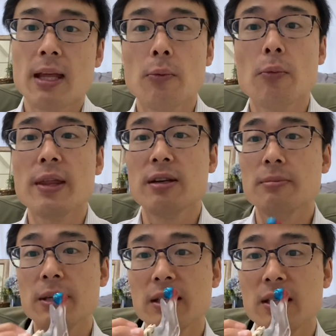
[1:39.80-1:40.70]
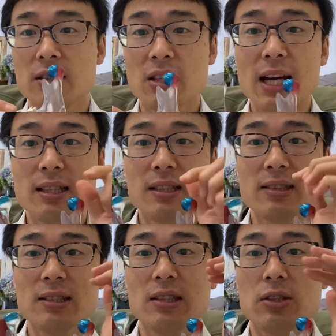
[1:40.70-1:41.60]
whether it be the tightness
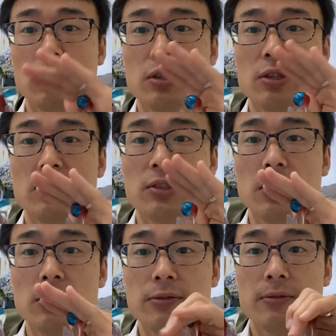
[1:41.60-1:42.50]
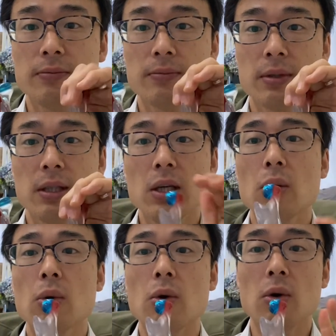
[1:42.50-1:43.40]
in the joint itself,
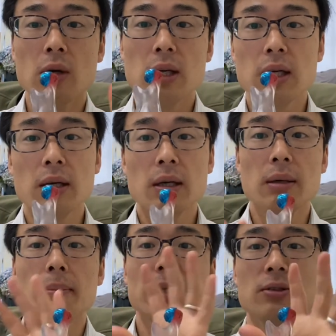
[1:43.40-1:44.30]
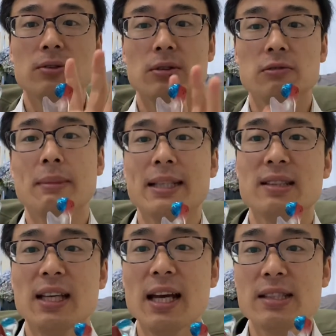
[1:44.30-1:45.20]
or muscles of
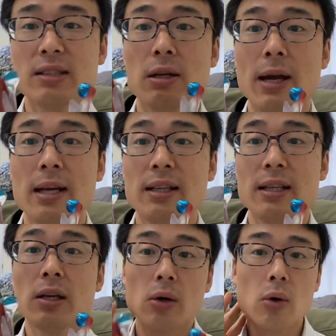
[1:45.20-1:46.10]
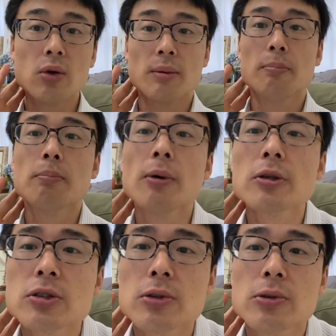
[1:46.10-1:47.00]
mastication around it, or the
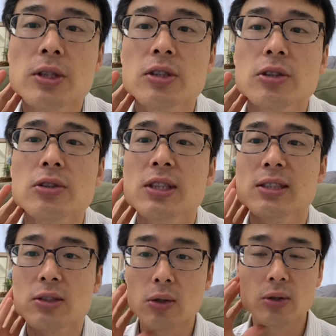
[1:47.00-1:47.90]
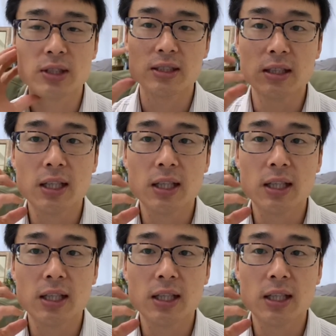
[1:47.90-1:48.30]
postural issues that's causing